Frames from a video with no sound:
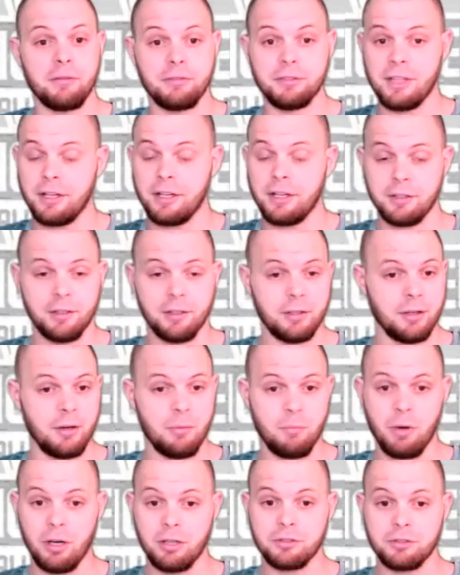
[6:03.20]
said it a
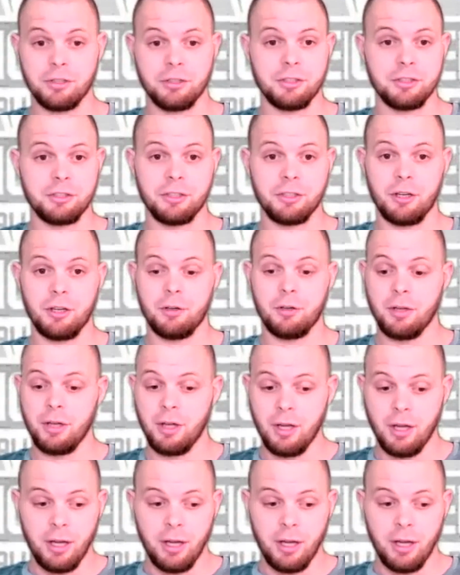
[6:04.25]
bunch on this show.